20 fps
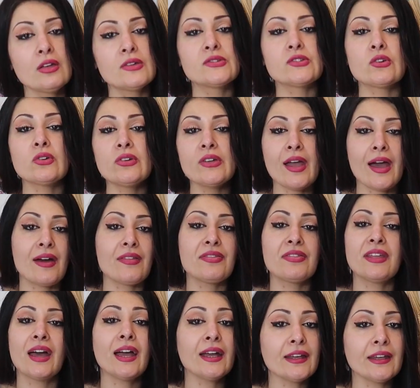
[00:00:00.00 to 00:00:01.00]
So yeah,
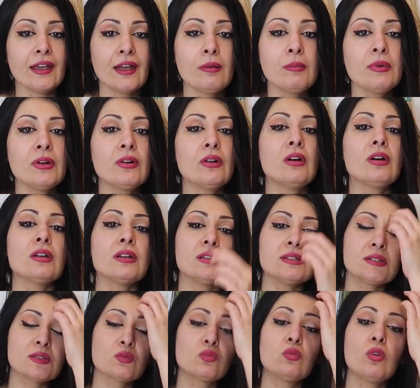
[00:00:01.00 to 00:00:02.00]
that camera
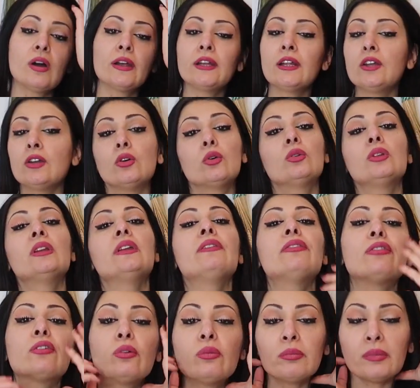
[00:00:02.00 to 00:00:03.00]
is one and only
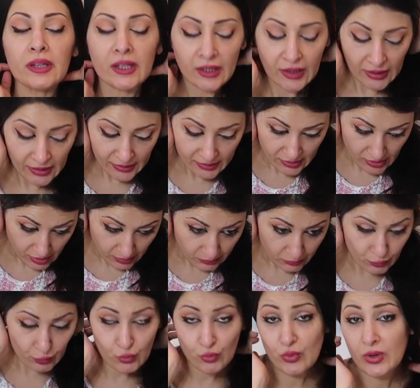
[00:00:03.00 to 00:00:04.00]
for me, and
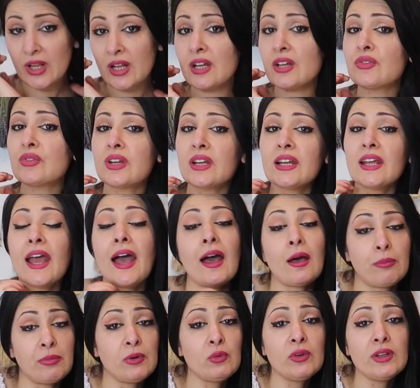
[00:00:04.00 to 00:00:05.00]
I'm really
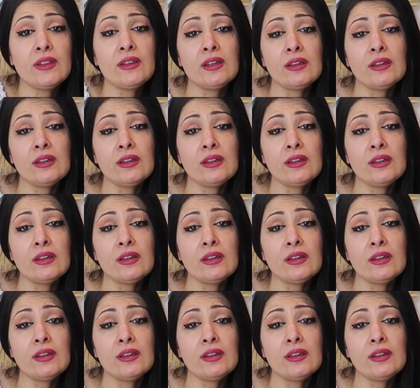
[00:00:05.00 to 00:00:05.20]
happy with